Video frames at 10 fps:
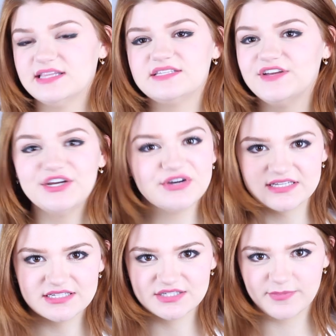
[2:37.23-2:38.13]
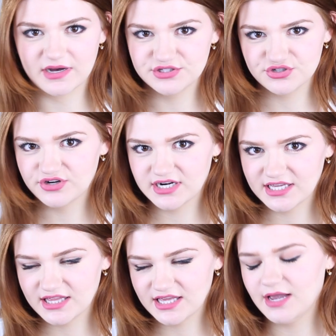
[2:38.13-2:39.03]
And this video isn't sponsored or
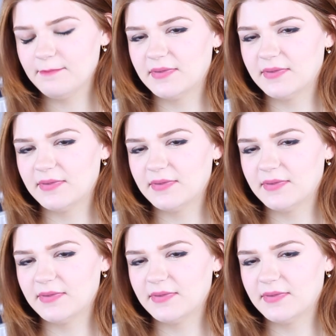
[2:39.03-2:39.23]
anything,